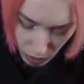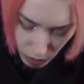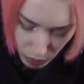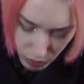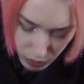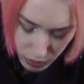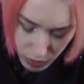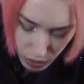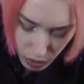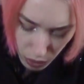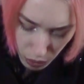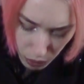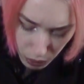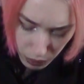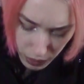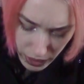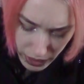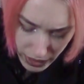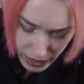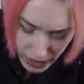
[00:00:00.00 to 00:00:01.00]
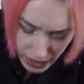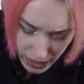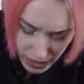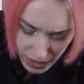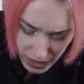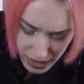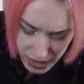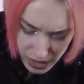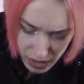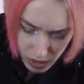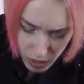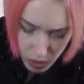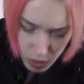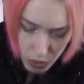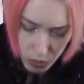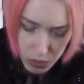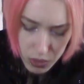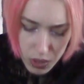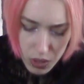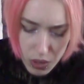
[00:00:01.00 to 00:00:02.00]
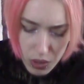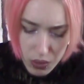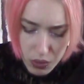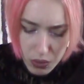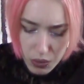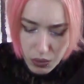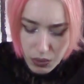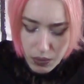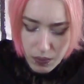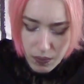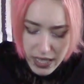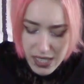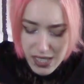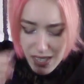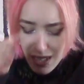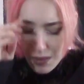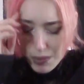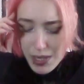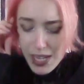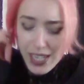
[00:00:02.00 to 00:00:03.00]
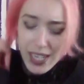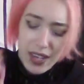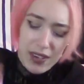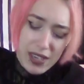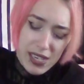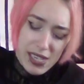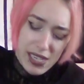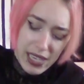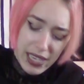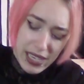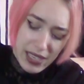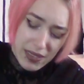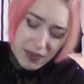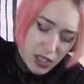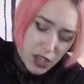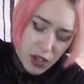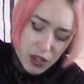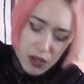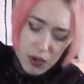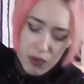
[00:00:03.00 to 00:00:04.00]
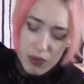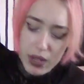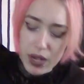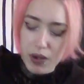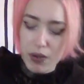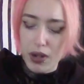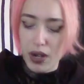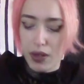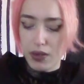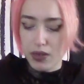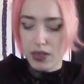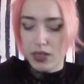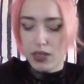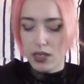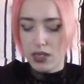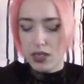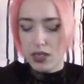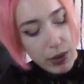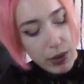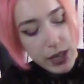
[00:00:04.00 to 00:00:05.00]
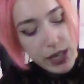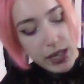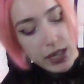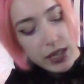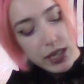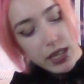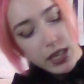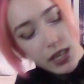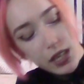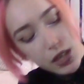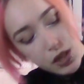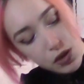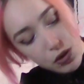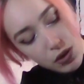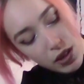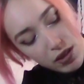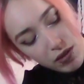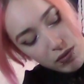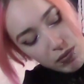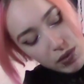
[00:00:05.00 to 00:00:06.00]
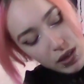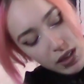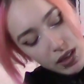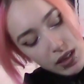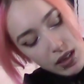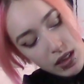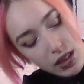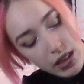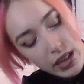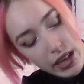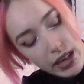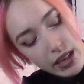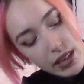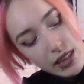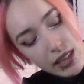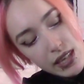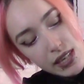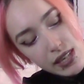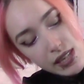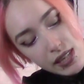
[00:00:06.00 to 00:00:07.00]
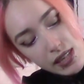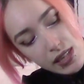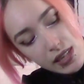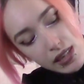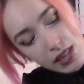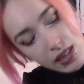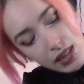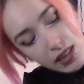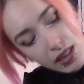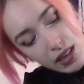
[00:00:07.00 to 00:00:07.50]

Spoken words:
Oh no, it is. Oh no. It's not upside down, it's like the other way around. Basically, this should have been like this.